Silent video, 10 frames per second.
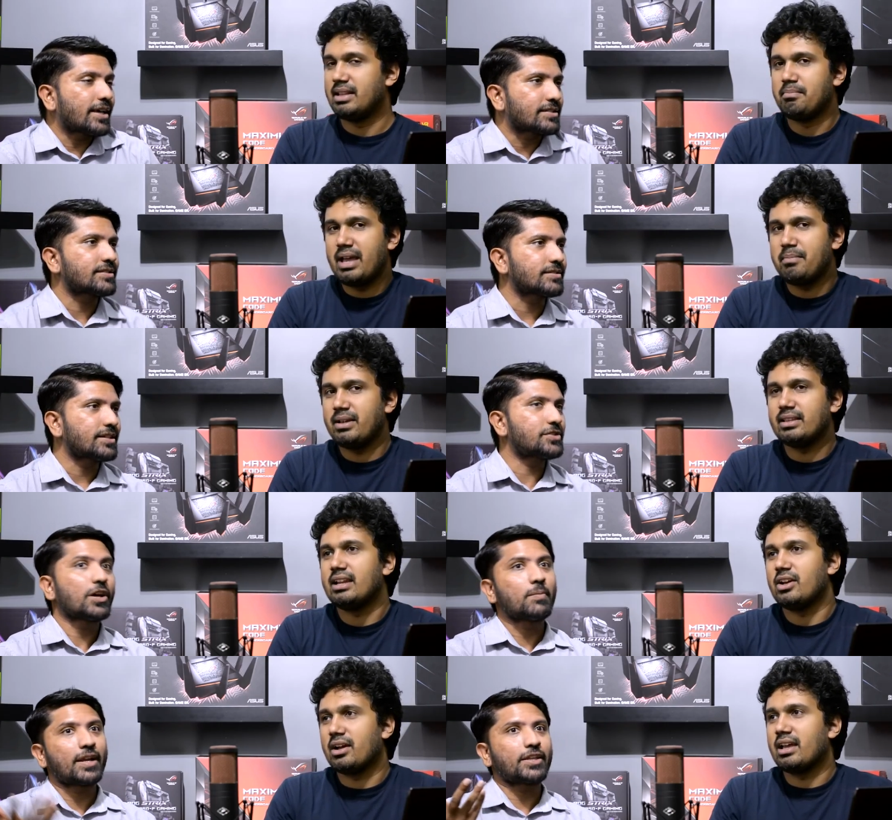Speaker 1: I guess. maybe
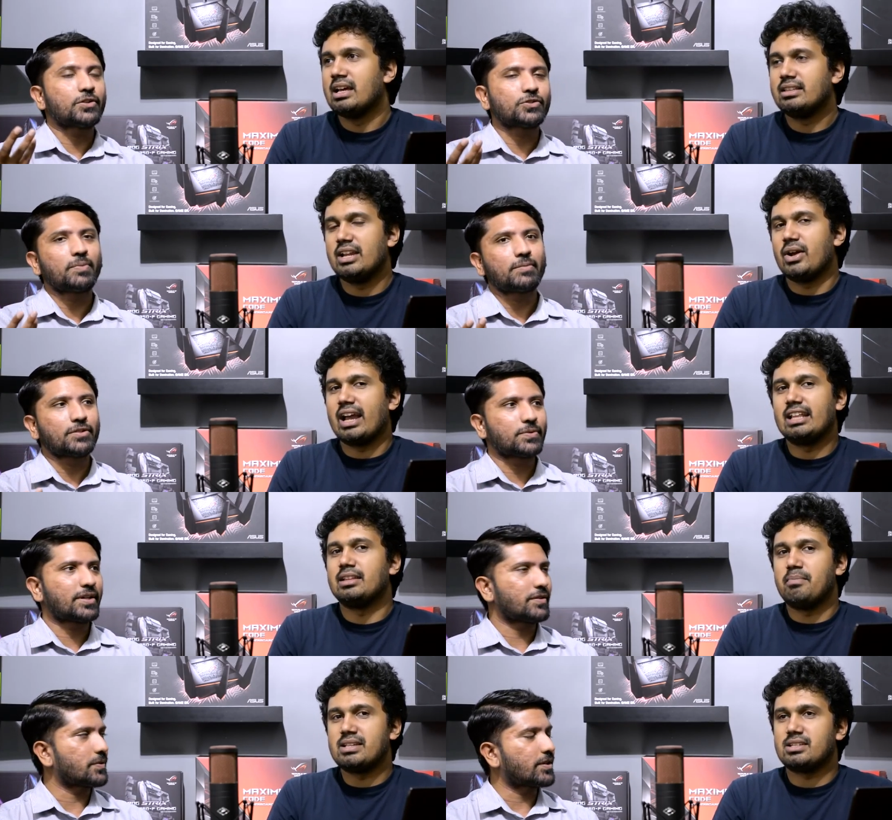it's your money. You should. Then you're
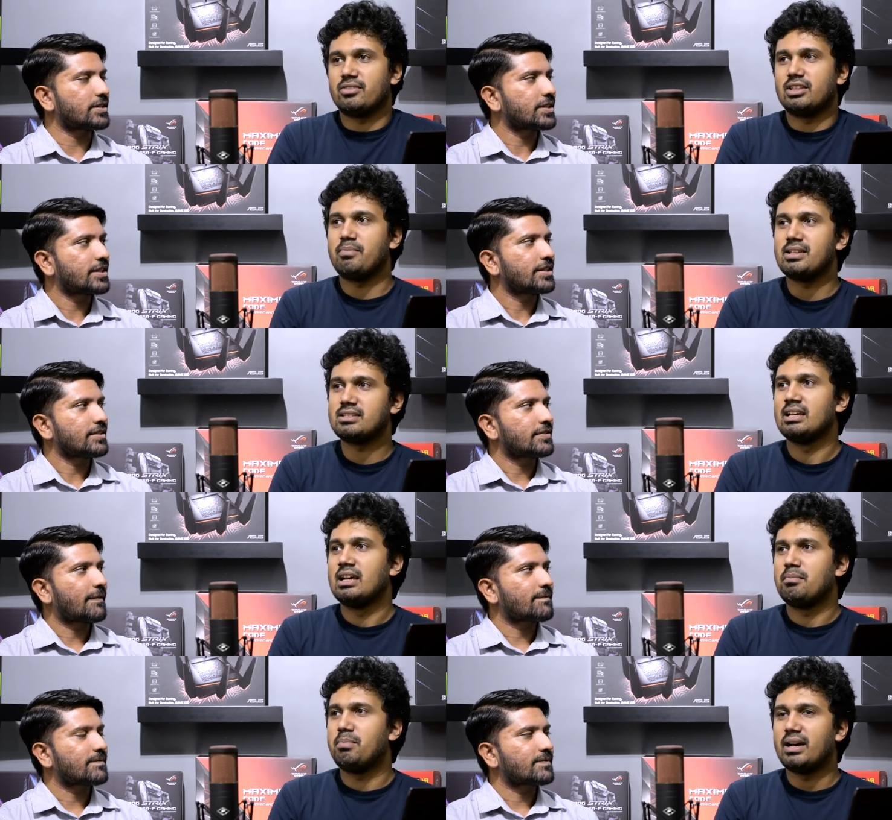getting the best of the best.
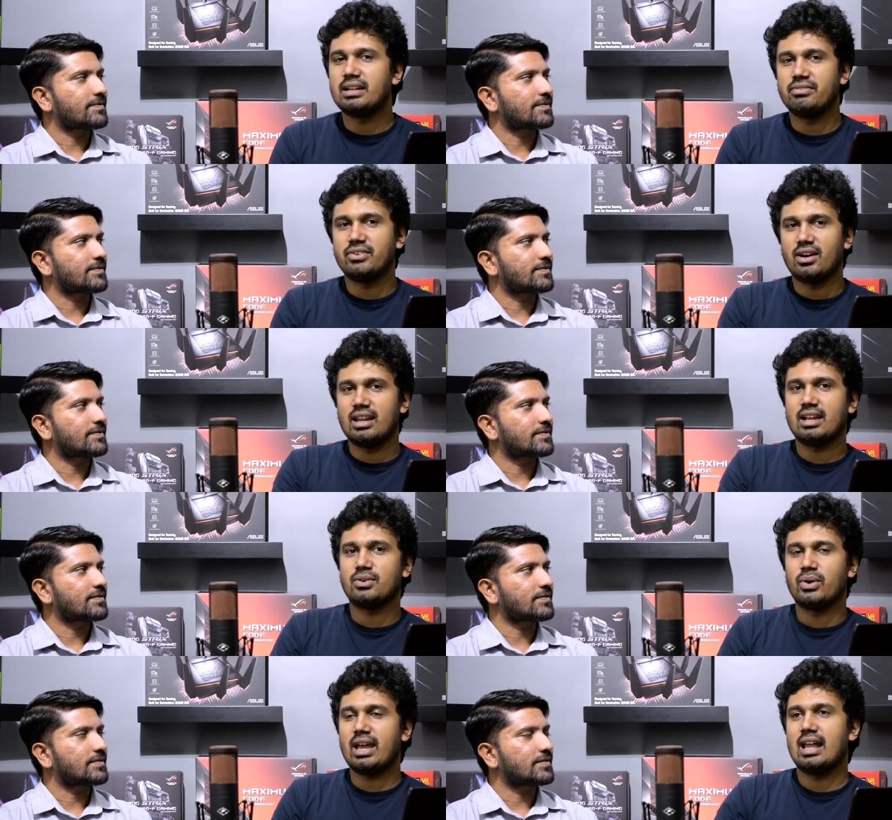But if you're
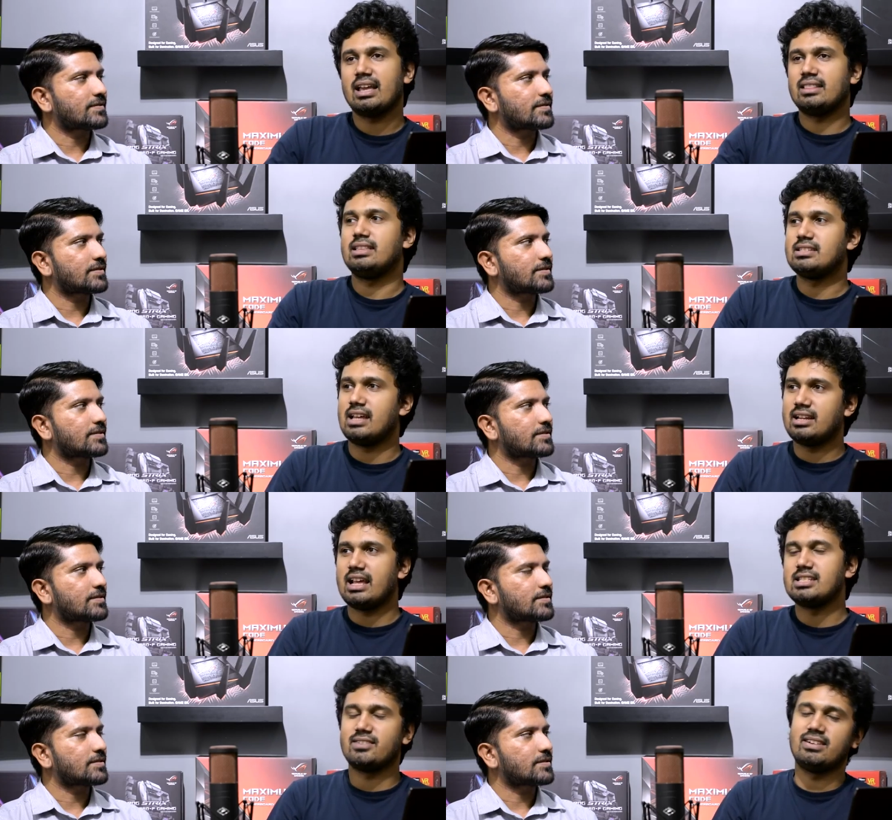like, okay, I'll get this at
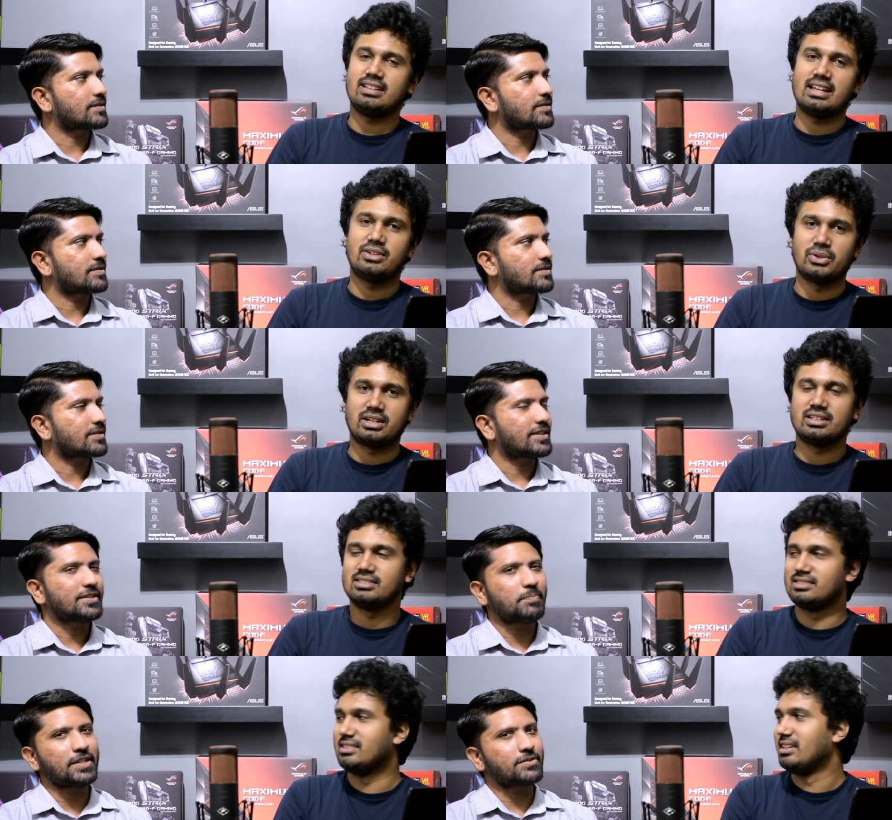1070, then don't.
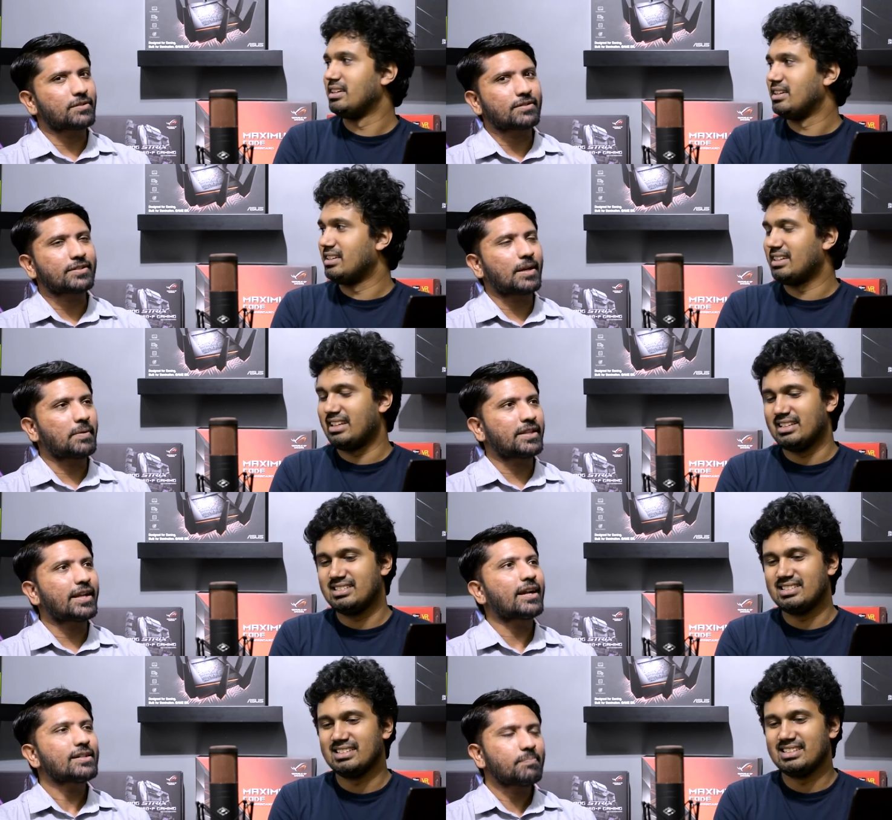
Speaker 2: Please don't. So, I
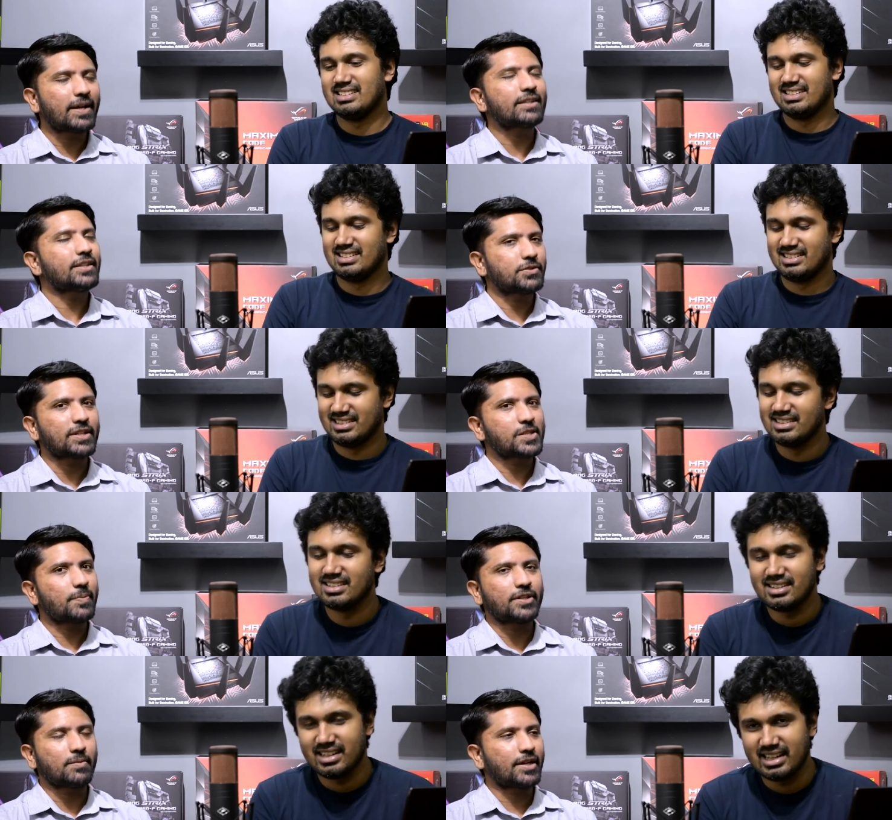mean, there are better things you can
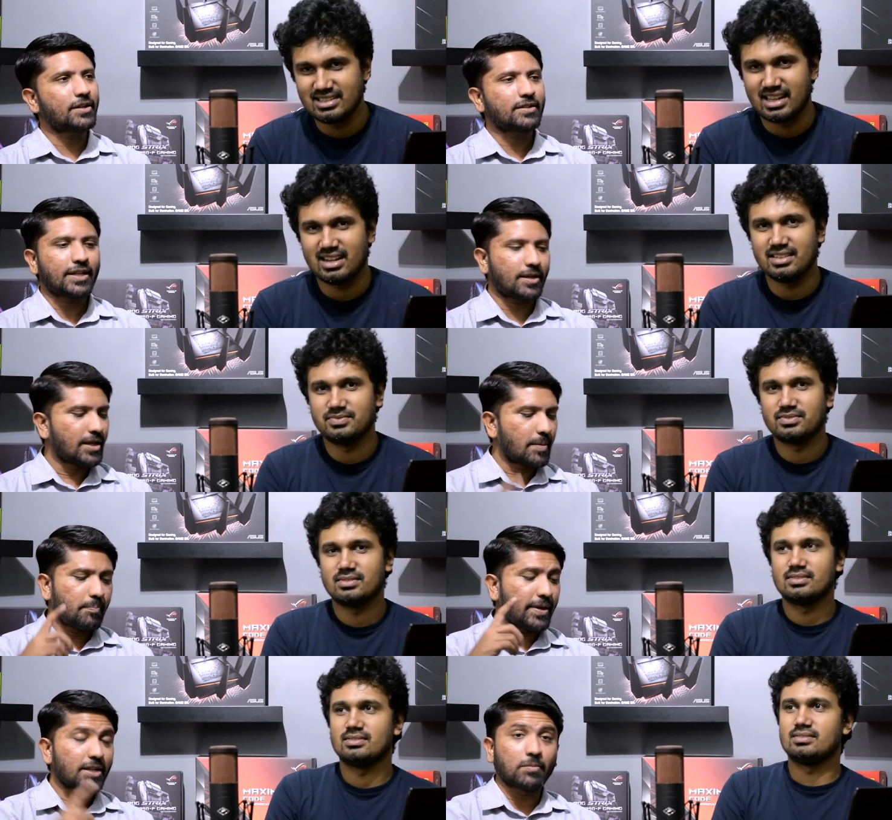spend your money on. There are
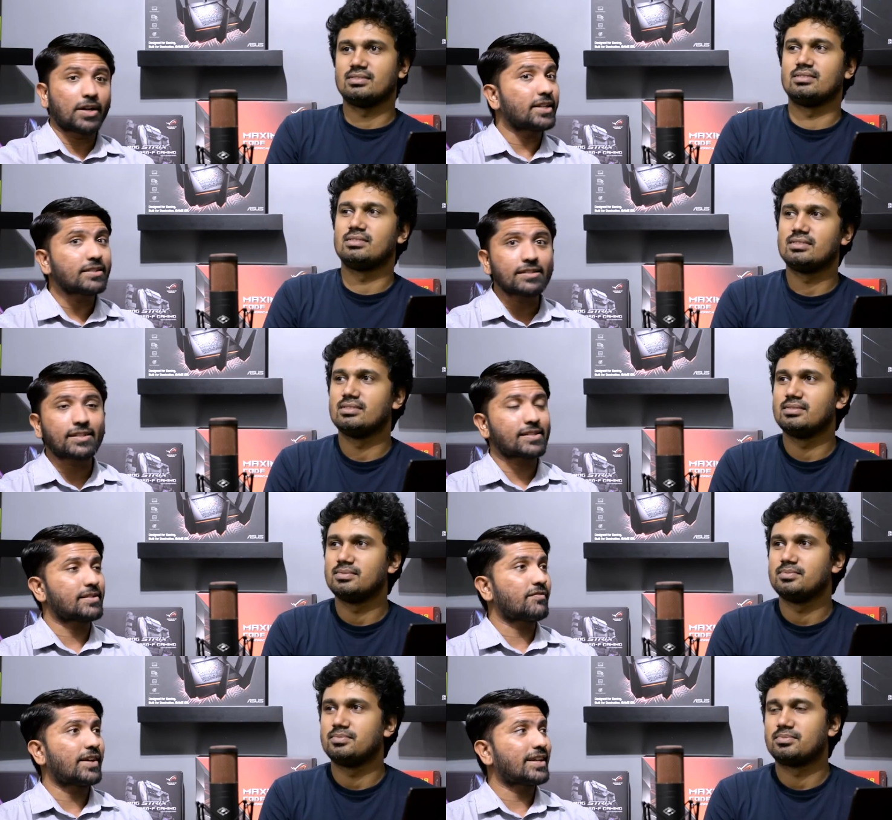better monitors. There
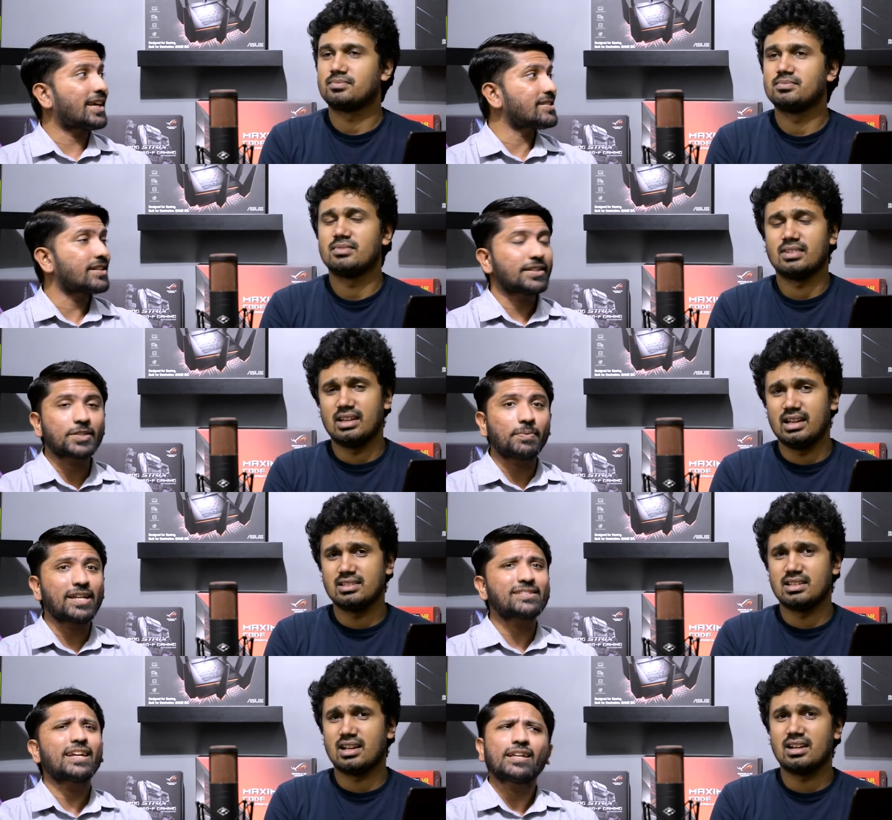are some fantastic
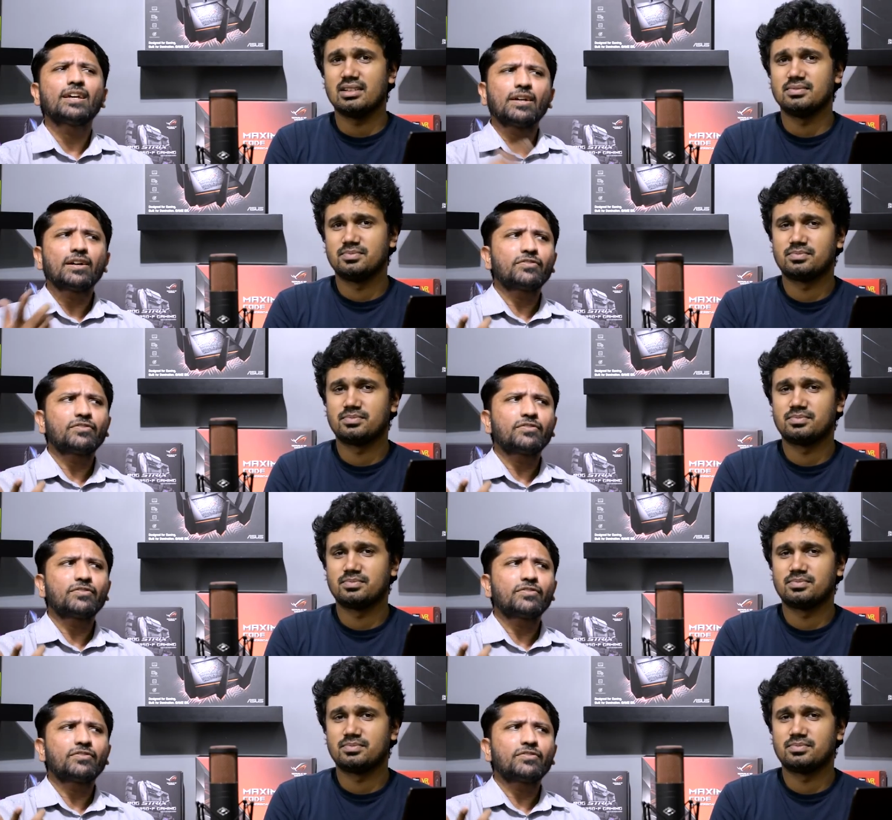displays that